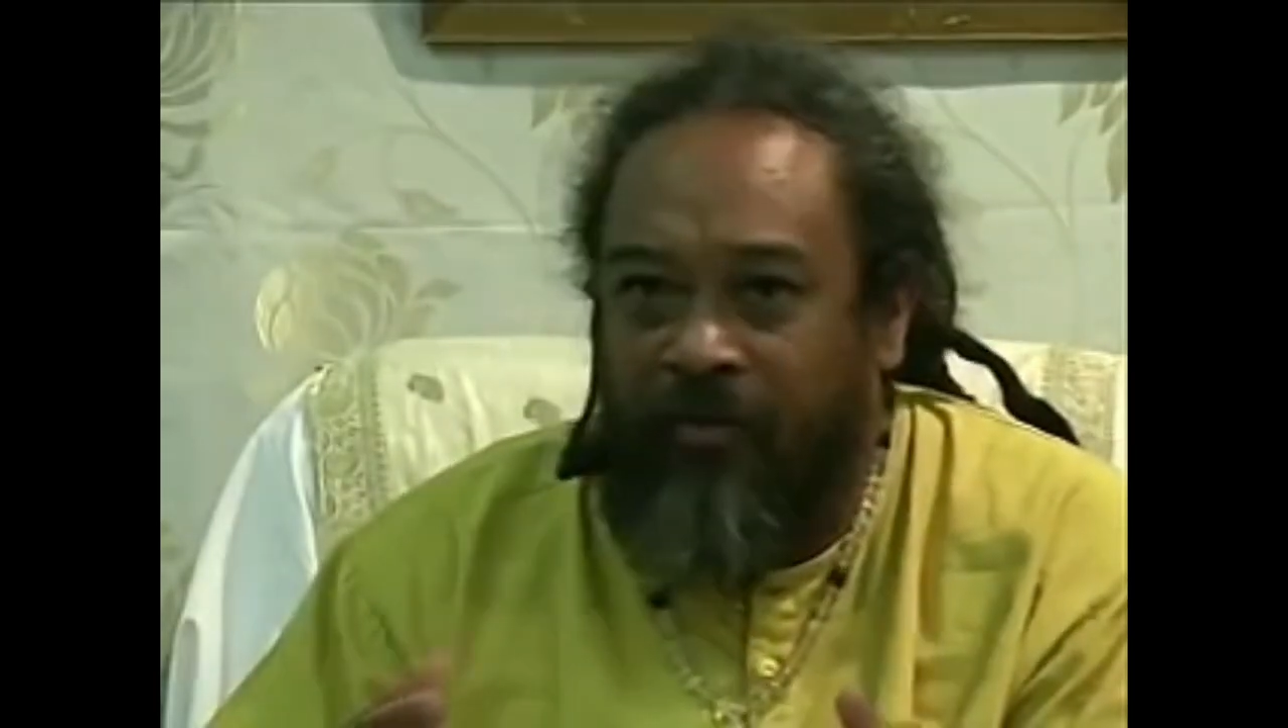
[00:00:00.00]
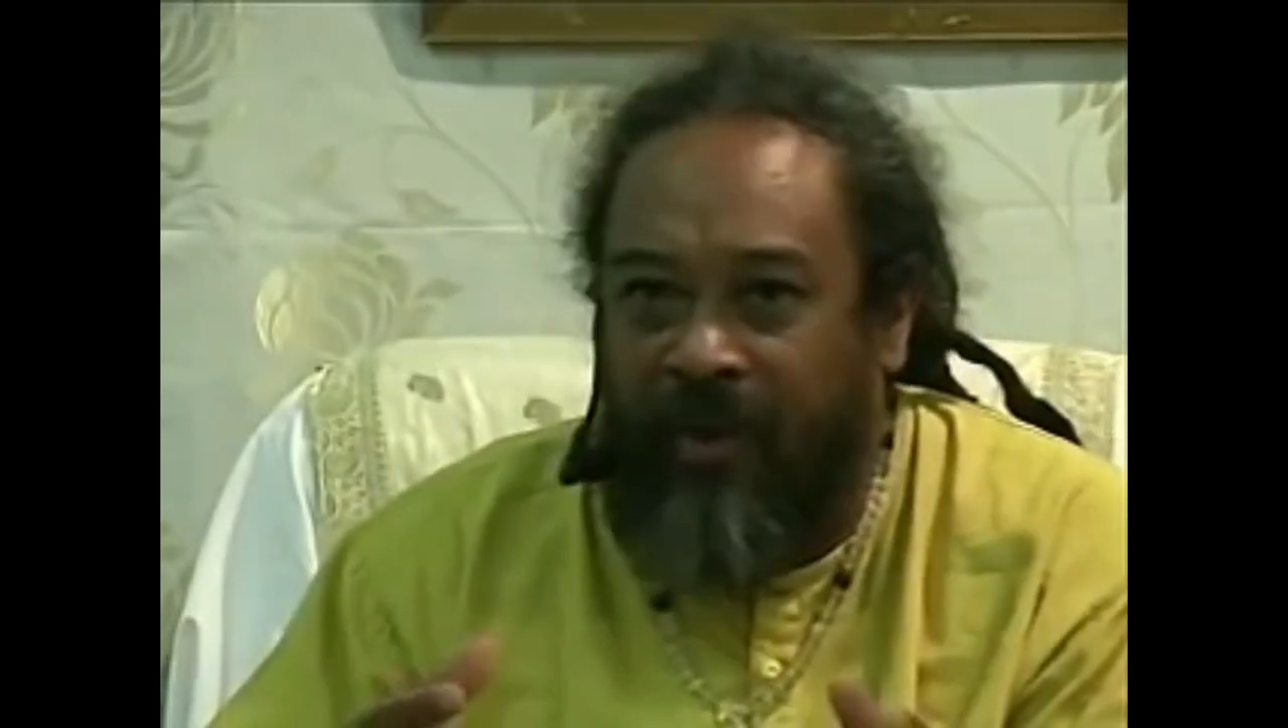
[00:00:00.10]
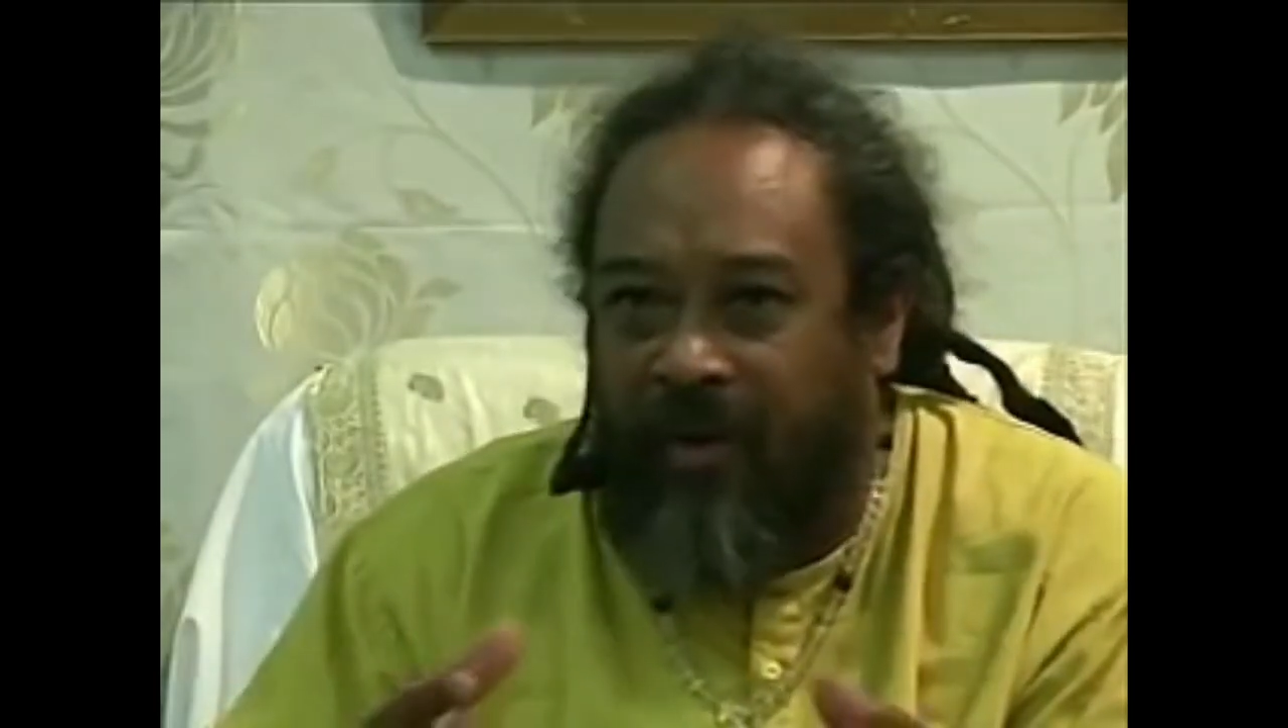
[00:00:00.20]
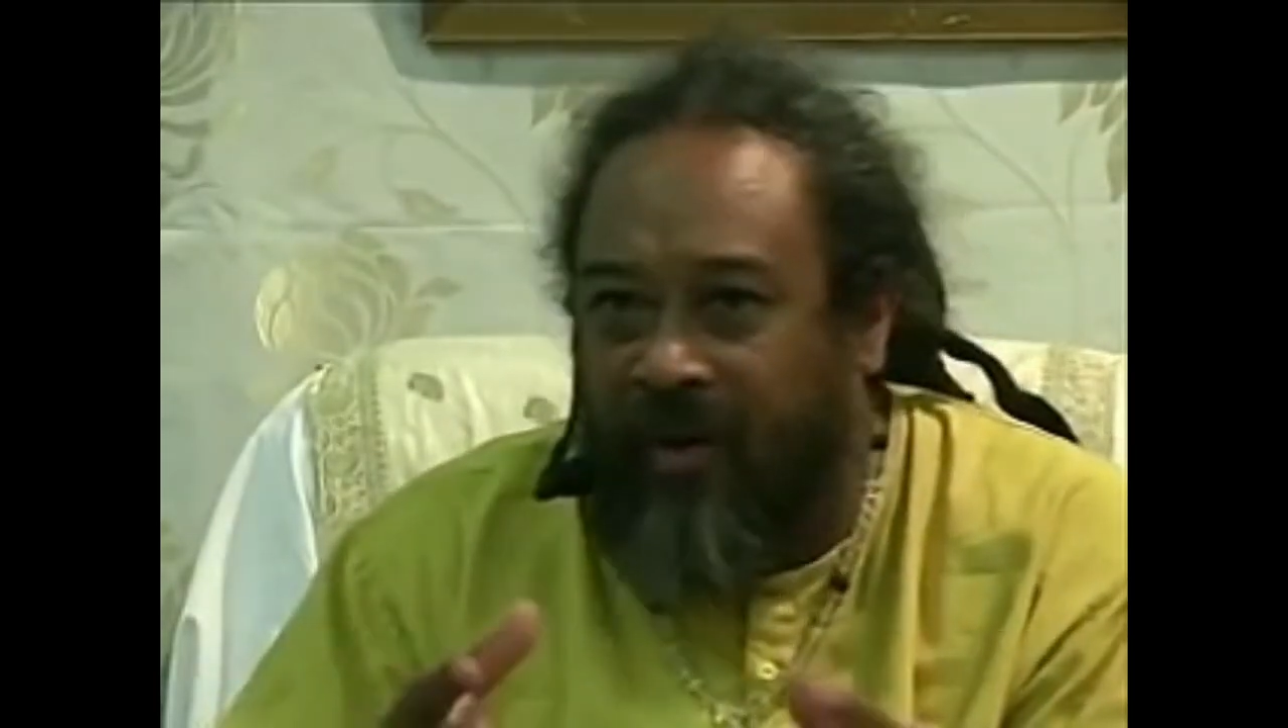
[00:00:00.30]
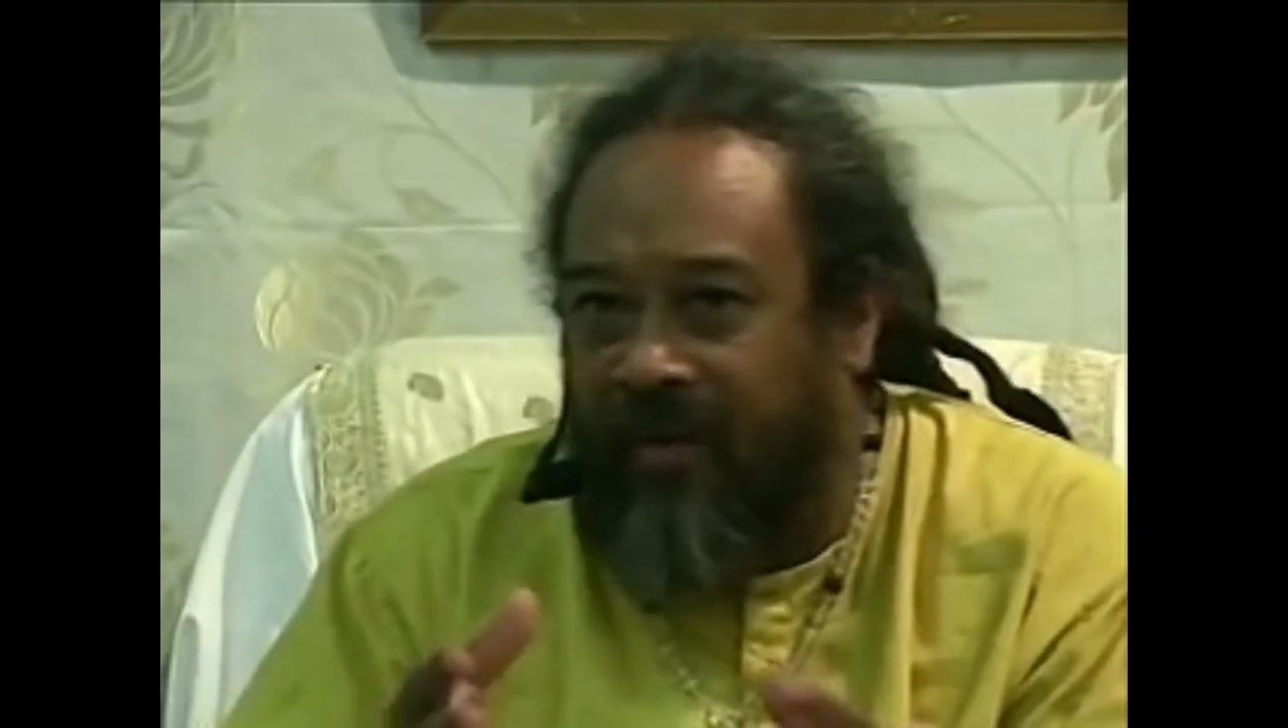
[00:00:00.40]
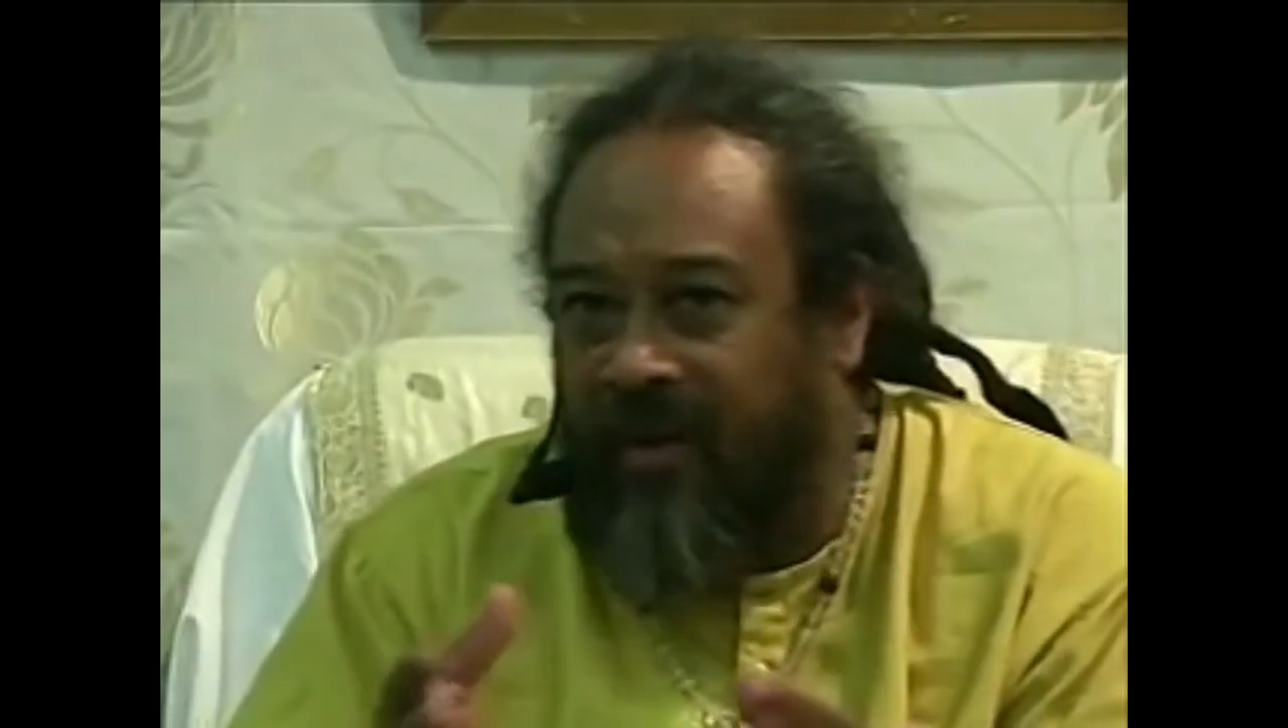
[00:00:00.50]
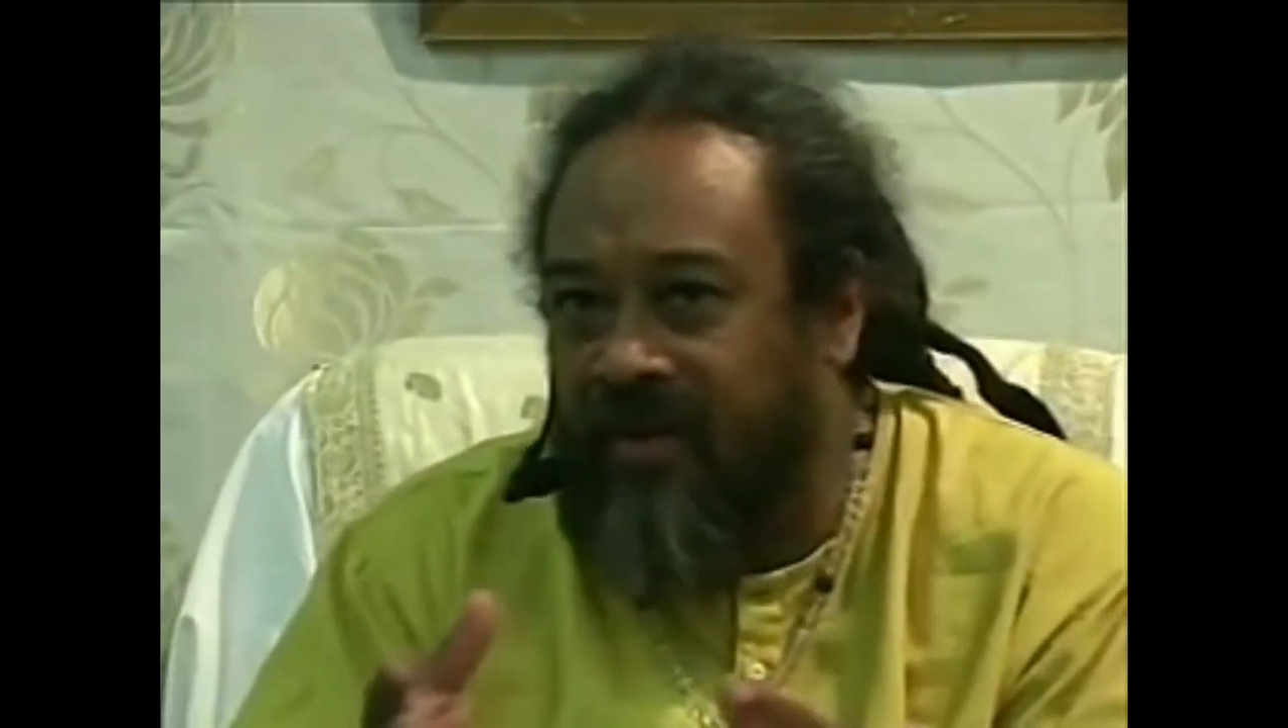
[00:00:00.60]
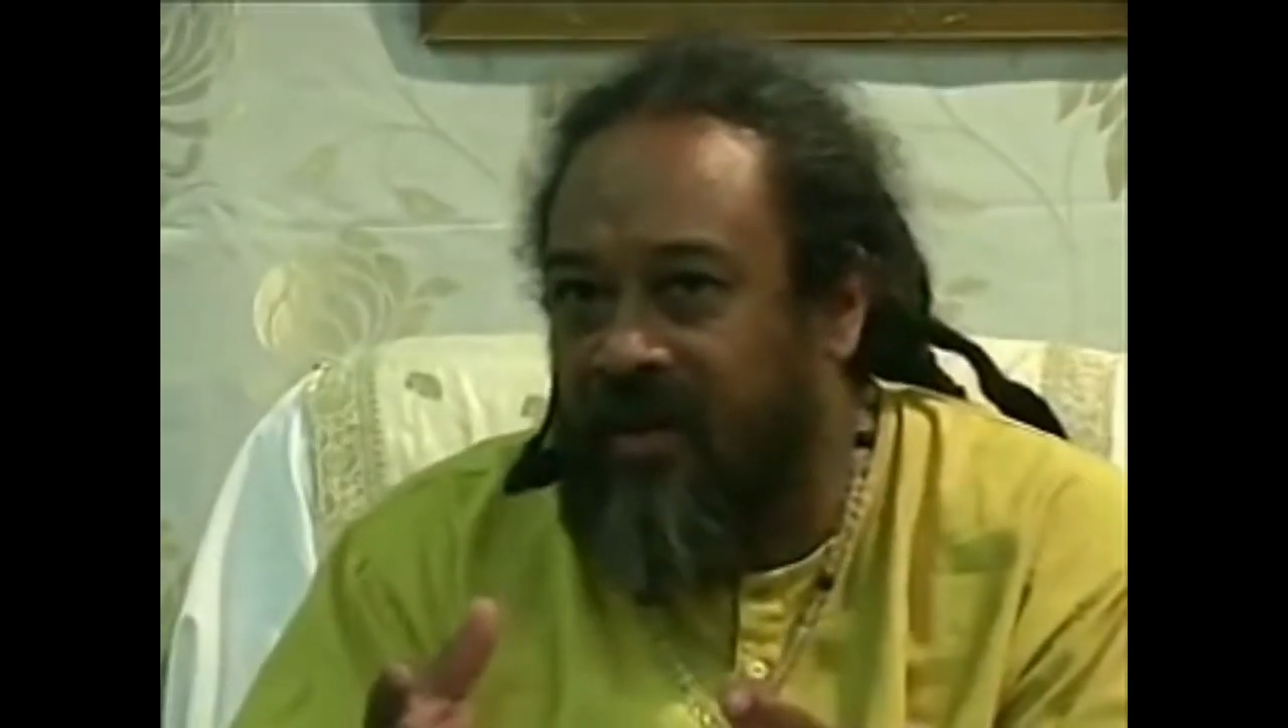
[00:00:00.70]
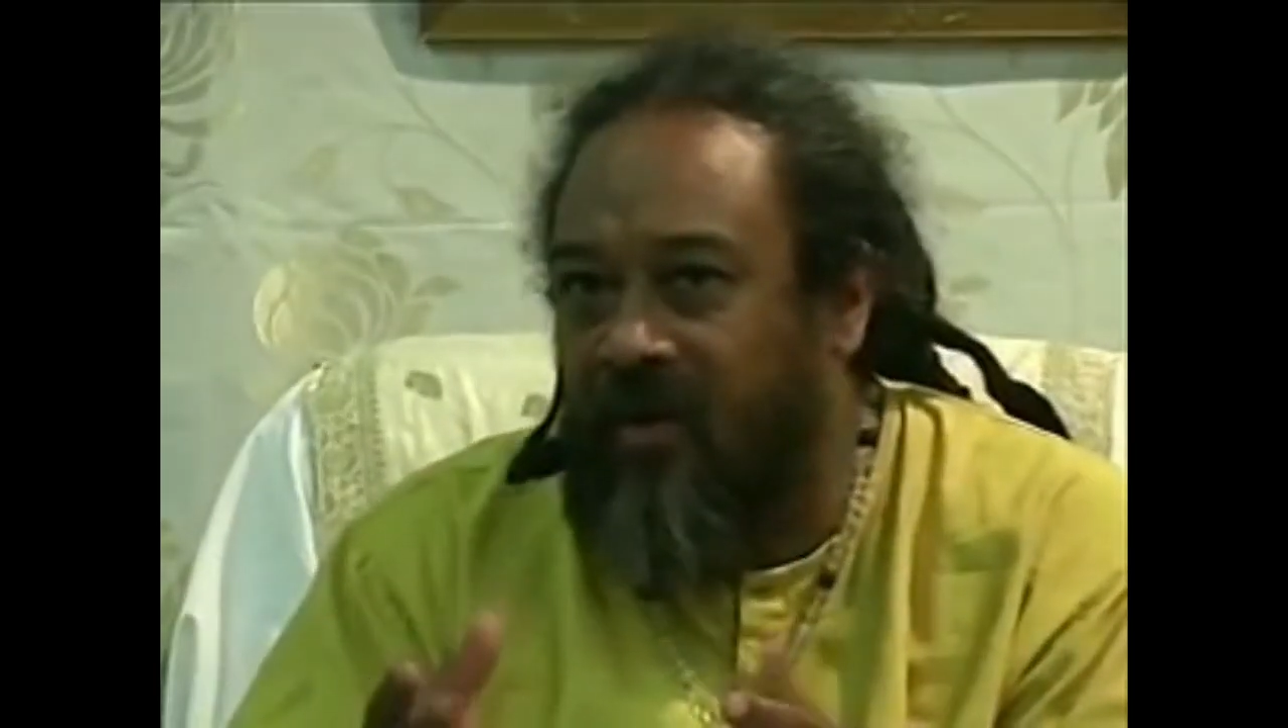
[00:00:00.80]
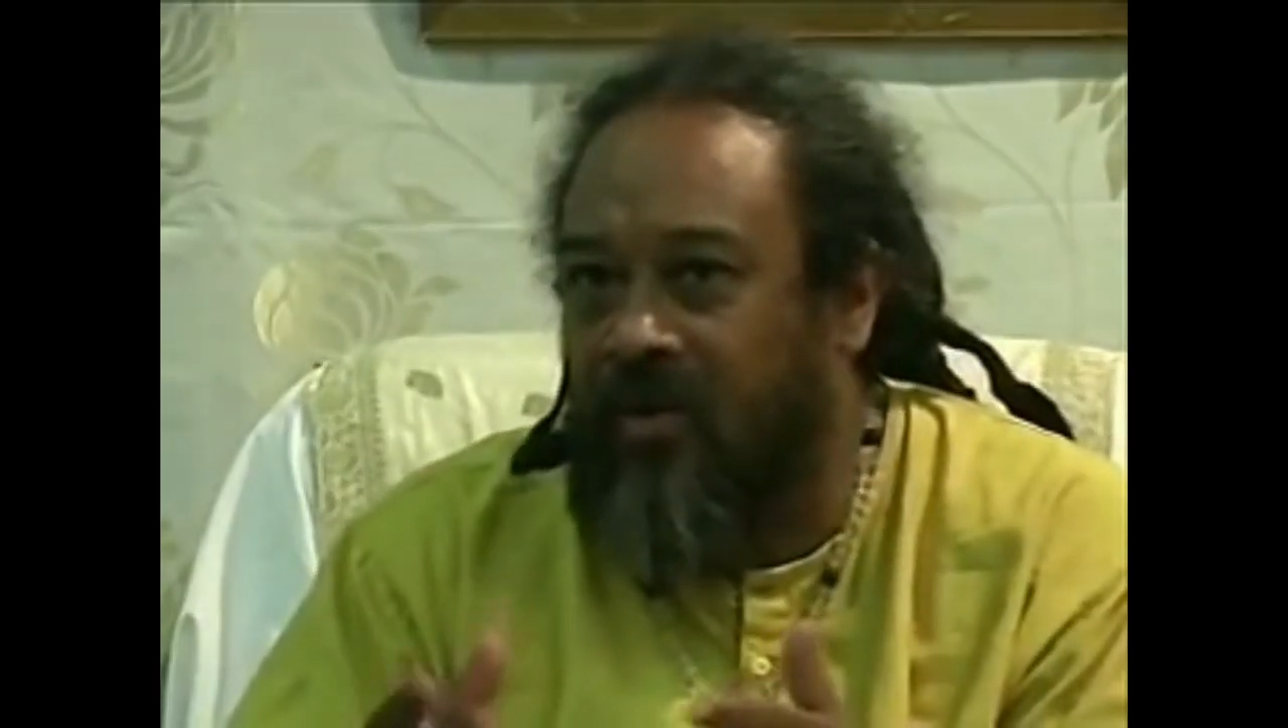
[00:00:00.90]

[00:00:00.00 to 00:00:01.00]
figuring things